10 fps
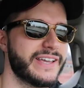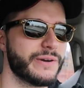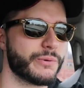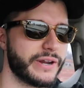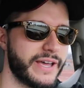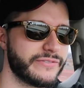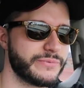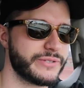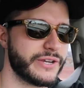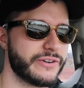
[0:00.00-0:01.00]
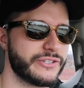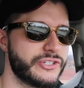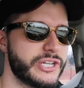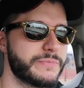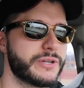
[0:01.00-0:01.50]
We're gonna have some serious
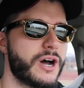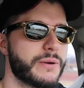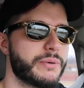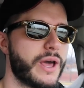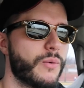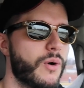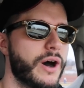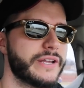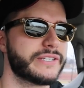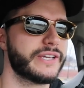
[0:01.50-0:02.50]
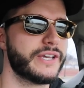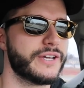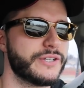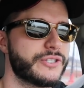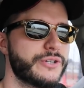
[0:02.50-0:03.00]
Jeep talk, but I want
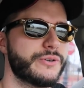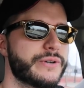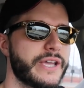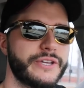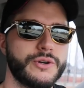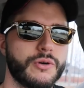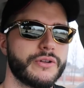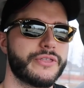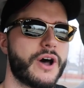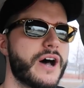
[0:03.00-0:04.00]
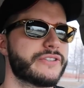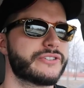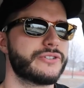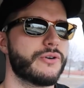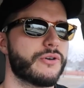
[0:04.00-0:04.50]
to get your
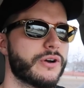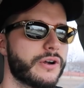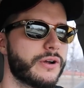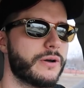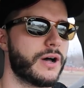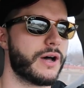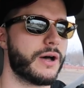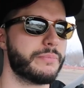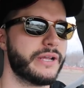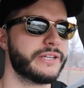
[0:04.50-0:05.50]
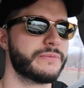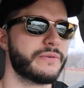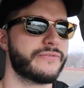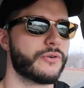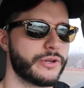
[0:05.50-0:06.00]
thoughts, your uh, opinion
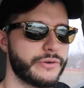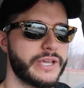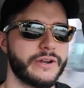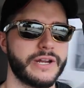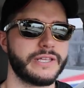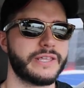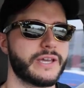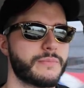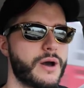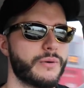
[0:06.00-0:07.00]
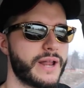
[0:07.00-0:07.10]
before you hear anything about